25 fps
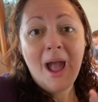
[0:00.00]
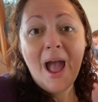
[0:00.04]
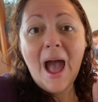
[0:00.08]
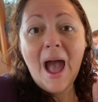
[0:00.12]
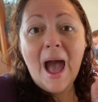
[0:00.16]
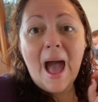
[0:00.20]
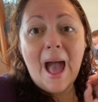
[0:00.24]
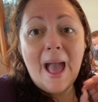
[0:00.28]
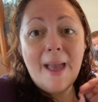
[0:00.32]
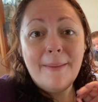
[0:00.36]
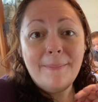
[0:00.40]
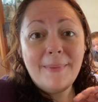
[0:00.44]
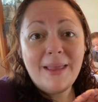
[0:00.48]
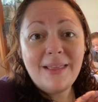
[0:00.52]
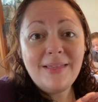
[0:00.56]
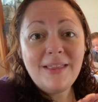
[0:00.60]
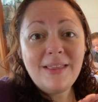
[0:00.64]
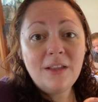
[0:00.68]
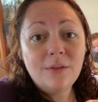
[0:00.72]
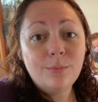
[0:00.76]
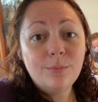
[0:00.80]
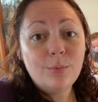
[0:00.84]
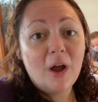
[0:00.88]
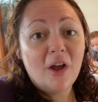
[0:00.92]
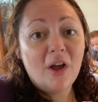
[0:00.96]
I made
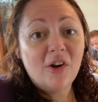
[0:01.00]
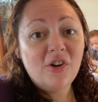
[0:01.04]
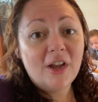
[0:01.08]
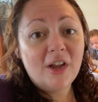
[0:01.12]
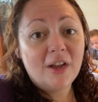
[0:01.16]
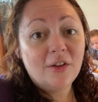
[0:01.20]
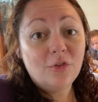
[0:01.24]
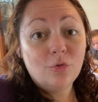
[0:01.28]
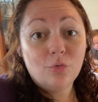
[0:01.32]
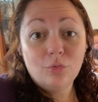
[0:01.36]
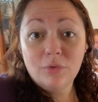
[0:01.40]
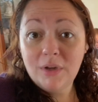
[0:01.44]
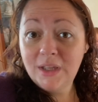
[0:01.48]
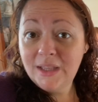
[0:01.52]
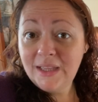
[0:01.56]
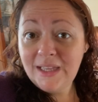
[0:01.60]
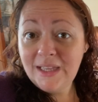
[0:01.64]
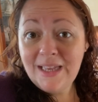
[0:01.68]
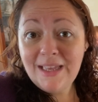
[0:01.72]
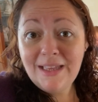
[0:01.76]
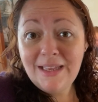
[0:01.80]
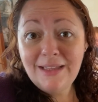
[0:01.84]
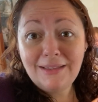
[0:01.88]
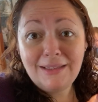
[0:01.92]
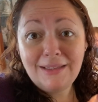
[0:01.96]
these projects really
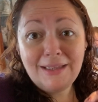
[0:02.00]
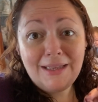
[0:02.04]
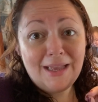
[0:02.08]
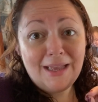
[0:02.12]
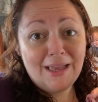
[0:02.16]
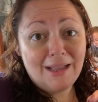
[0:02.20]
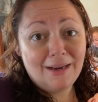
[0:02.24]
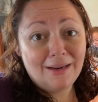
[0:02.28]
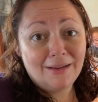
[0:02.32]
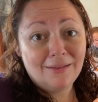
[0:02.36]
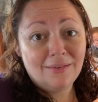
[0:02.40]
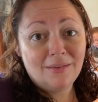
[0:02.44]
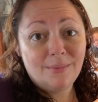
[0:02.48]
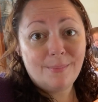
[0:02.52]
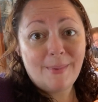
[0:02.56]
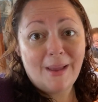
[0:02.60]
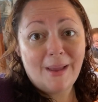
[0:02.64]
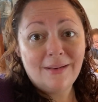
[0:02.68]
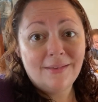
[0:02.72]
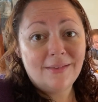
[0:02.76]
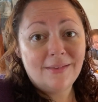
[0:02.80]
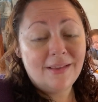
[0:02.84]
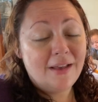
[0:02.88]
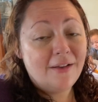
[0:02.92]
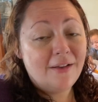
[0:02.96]
easy,
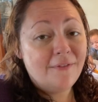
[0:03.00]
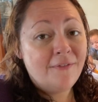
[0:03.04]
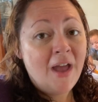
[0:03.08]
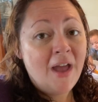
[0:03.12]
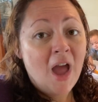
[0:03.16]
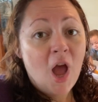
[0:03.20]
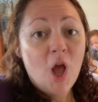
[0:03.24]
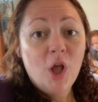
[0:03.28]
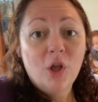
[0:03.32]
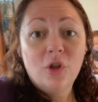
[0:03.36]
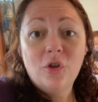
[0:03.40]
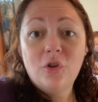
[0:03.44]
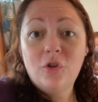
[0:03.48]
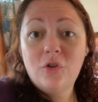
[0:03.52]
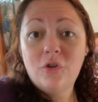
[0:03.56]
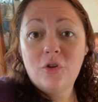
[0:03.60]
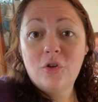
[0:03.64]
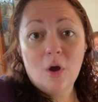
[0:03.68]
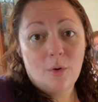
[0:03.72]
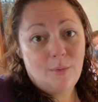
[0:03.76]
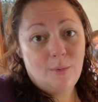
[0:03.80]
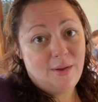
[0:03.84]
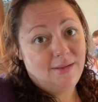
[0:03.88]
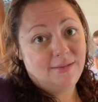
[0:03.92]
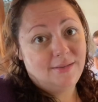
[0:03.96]
inexpensive,
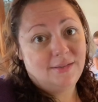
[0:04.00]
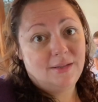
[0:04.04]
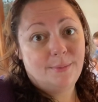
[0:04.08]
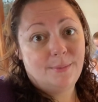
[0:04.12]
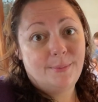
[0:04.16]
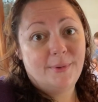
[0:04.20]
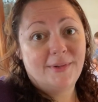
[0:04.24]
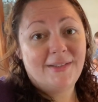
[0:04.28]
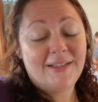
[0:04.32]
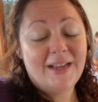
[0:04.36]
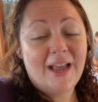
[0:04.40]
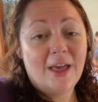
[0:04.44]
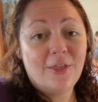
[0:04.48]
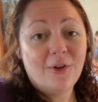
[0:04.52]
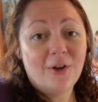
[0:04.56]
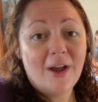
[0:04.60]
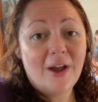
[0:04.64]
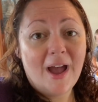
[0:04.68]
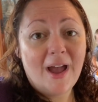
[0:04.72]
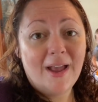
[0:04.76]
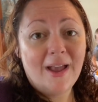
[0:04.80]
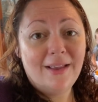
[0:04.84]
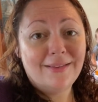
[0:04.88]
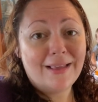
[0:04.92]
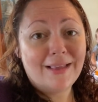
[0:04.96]
so easy to put together,
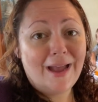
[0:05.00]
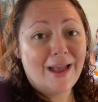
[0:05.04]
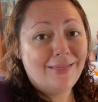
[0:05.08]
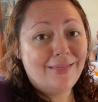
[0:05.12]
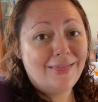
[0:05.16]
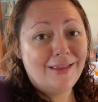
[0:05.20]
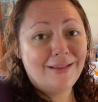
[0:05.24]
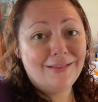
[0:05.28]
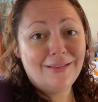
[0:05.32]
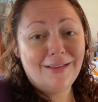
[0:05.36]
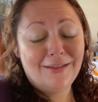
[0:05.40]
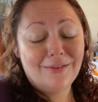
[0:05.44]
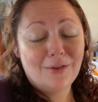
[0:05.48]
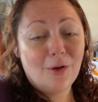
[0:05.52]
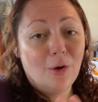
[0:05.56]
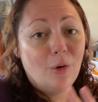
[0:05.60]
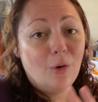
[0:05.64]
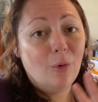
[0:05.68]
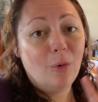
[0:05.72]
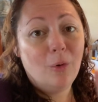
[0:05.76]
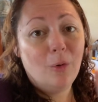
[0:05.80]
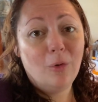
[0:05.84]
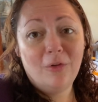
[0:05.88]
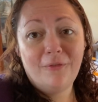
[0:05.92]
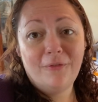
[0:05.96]
guys. I think this
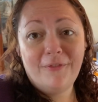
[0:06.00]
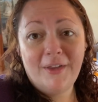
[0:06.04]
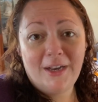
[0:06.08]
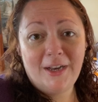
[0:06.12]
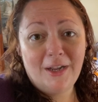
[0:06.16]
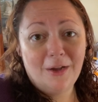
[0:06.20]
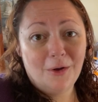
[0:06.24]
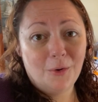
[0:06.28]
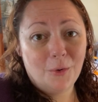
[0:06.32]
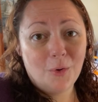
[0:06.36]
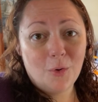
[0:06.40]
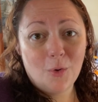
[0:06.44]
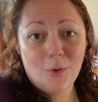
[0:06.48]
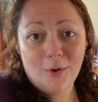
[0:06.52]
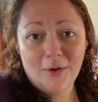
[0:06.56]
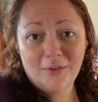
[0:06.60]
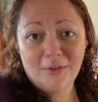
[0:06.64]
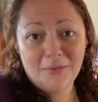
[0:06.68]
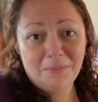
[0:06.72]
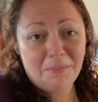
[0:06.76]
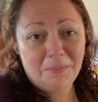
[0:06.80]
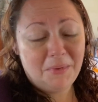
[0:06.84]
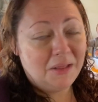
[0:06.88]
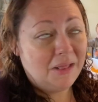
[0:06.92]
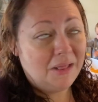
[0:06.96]
whole video cost
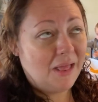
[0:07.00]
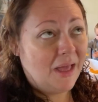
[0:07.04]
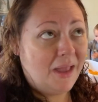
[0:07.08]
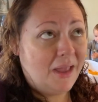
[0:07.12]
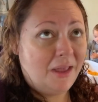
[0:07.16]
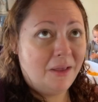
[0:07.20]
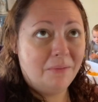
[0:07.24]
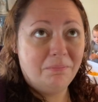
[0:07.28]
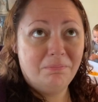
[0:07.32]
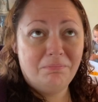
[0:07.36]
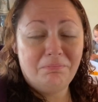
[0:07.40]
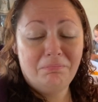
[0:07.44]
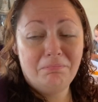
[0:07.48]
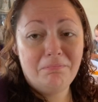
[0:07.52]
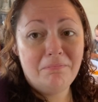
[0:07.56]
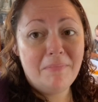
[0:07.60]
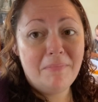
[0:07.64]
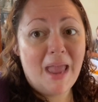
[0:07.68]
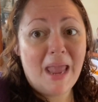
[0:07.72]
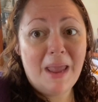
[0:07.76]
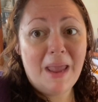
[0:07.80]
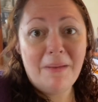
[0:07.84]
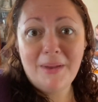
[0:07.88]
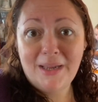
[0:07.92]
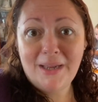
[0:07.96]
me like
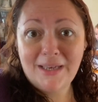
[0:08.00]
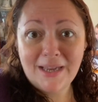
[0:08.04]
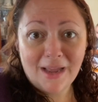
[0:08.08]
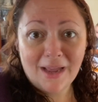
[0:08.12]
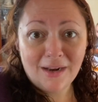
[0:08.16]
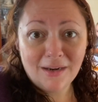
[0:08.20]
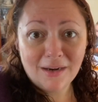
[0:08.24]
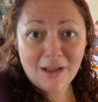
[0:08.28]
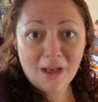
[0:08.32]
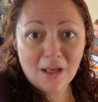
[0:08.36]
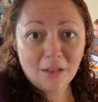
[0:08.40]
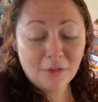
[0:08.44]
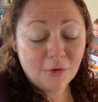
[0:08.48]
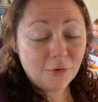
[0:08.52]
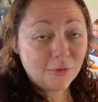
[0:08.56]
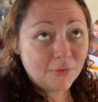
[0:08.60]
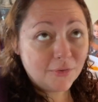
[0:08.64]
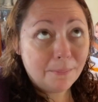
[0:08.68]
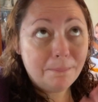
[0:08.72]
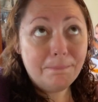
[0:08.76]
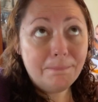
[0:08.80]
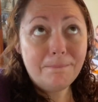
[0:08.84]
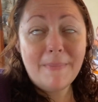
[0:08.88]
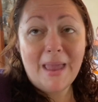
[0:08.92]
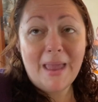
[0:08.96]
maybe $10,
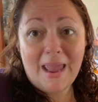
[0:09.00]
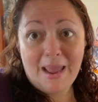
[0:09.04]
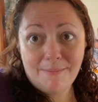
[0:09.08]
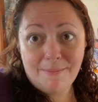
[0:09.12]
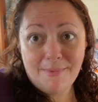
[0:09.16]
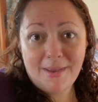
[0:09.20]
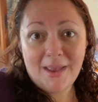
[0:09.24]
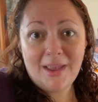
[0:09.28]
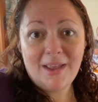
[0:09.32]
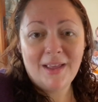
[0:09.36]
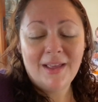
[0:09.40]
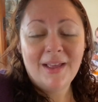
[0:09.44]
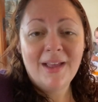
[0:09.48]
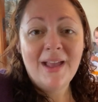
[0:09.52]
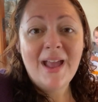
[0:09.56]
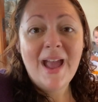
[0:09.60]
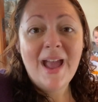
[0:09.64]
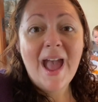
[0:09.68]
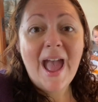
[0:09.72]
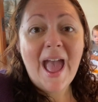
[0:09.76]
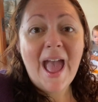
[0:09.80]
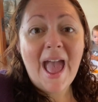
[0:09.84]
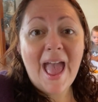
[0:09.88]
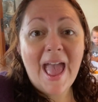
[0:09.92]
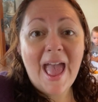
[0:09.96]
maybe.
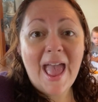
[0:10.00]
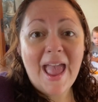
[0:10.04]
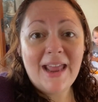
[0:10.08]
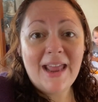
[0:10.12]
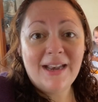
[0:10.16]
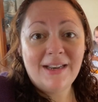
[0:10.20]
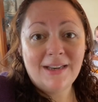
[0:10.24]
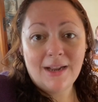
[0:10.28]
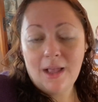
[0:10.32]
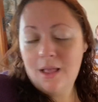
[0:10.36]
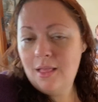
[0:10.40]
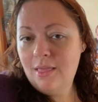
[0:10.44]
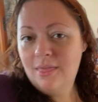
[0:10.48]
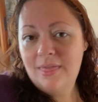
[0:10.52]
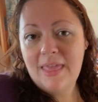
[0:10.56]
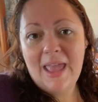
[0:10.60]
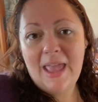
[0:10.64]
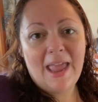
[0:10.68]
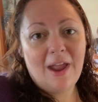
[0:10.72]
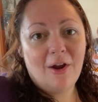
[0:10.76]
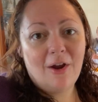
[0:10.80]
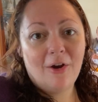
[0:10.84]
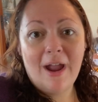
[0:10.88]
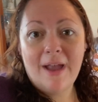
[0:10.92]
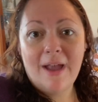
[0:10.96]
And they
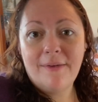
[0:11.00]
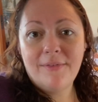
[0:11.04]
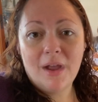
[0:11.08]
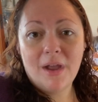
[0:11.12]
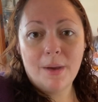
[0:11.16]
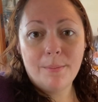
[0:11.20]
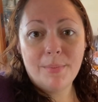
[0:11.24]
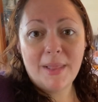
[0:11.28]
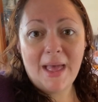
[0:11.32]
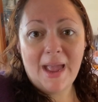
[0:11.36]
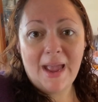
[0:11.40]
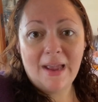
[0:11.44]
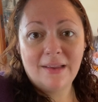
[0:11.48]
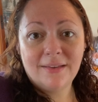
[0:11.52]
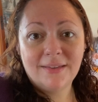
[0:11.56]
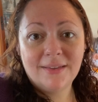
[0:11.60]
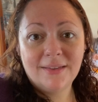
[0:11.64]
are having a blast.